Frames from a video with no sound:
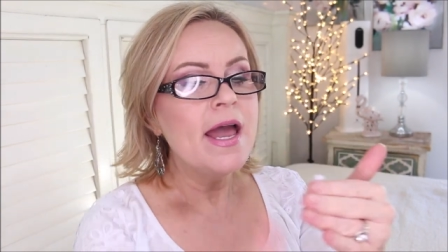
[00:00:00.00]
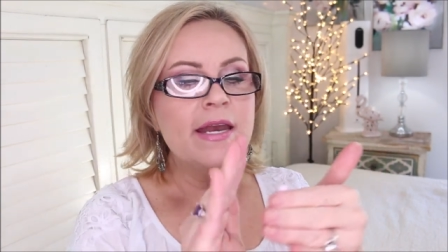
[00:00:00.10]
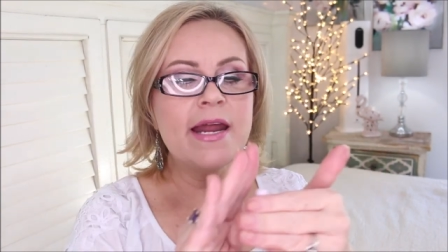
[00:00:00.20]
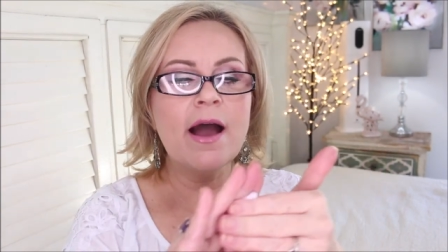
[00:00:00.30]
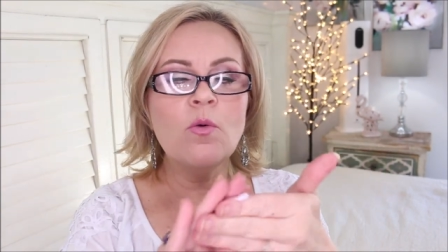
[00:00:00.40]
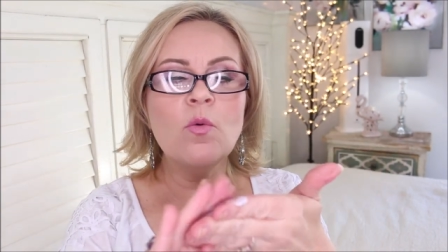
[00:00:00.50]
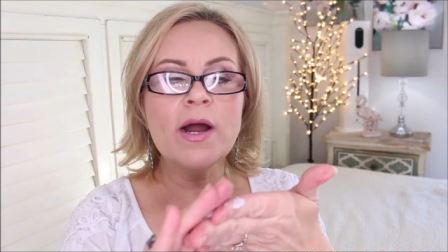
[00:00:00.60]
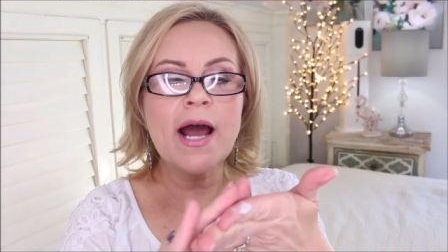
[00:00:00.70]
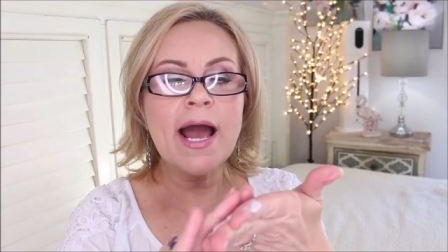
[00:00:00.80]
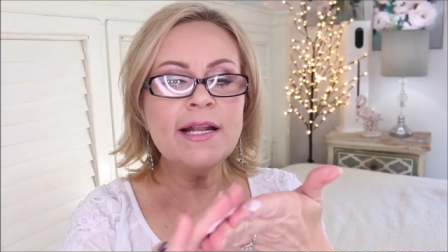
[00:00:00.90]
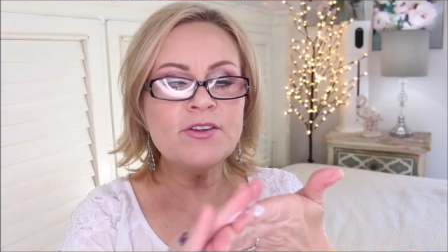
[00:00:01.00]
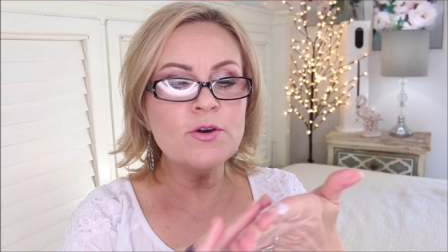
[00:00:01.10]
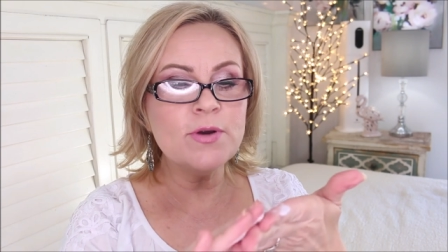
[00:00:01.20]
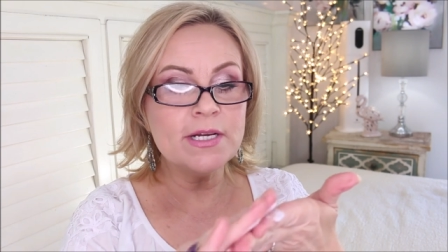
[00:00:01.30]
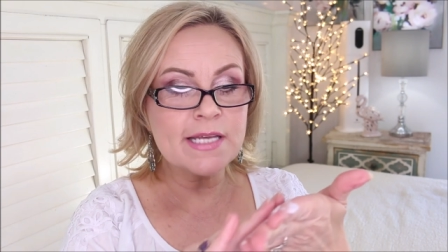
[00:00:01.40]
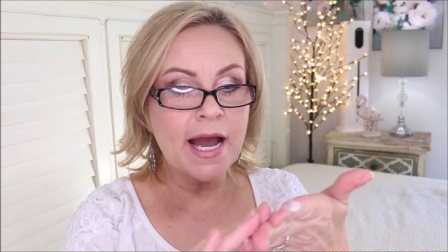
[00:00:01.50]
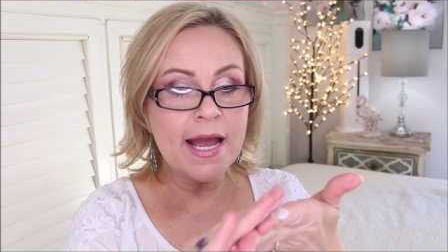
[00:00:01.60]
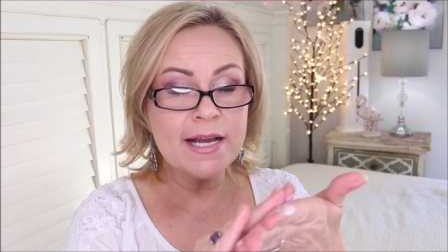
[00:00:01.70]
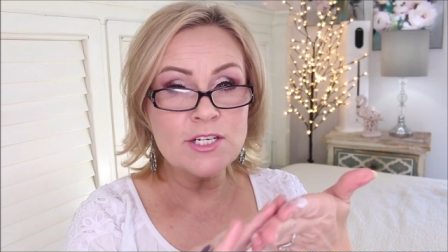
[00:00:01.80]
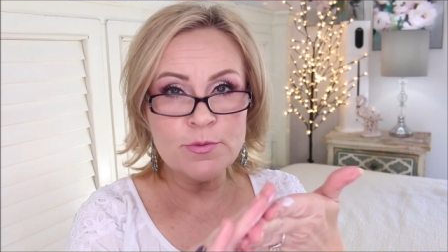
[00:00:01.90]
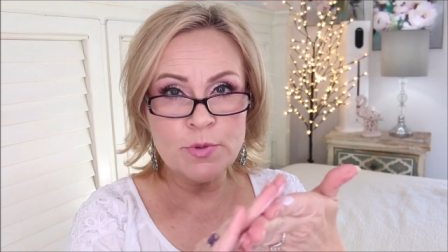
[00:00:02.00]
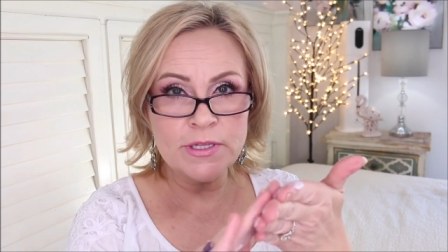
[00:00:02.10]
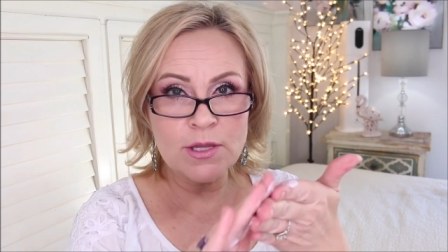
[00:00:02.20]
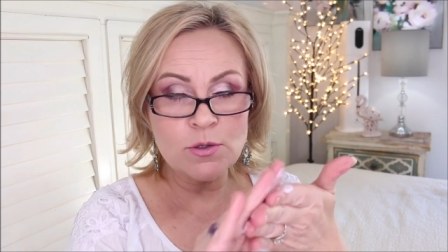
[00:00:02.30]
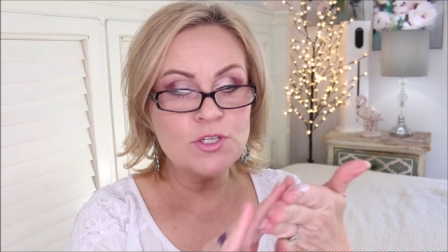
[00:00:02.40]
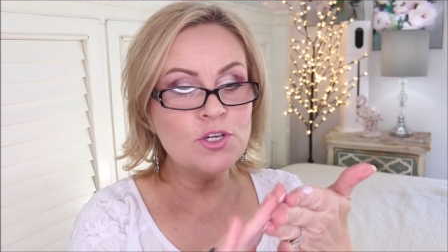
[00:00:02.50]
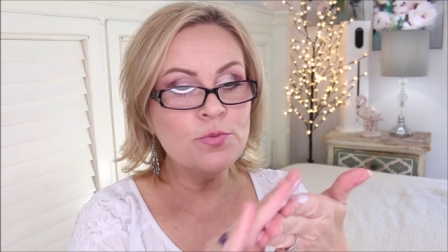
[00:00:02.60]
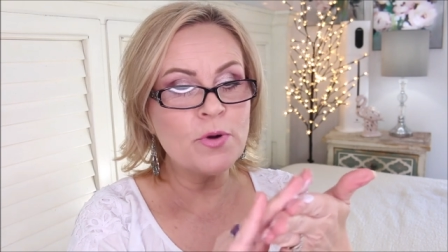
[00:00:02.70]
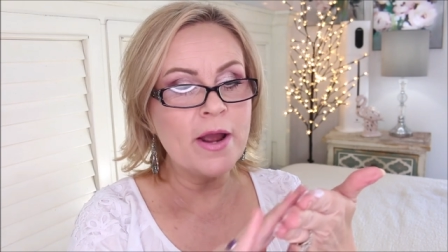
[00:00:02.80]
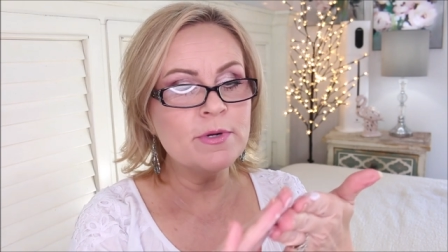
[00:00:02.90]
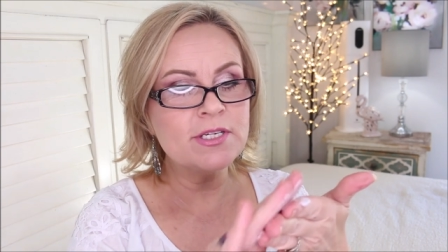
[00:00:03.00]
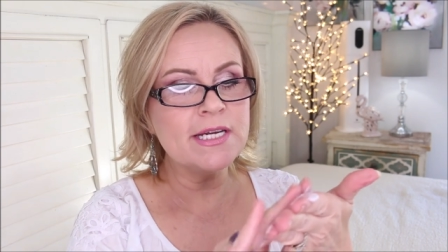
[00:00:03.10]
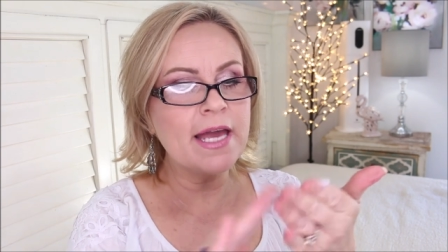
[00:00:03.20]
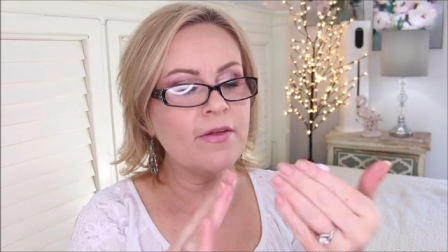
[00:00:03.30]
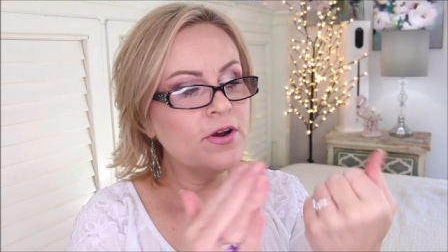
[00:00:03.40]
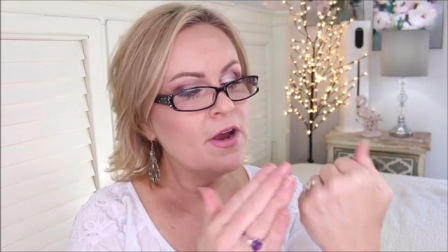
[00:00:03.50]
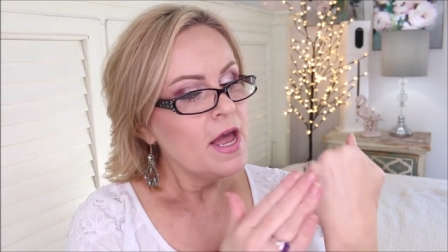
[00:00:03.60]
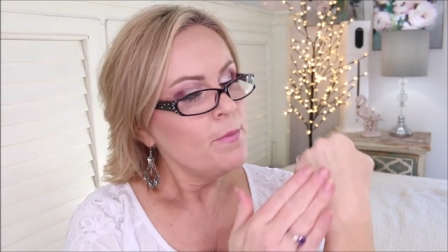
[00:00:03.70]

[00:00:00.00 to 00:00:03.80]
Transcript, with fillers: Now, what I do is I actually put those two primers together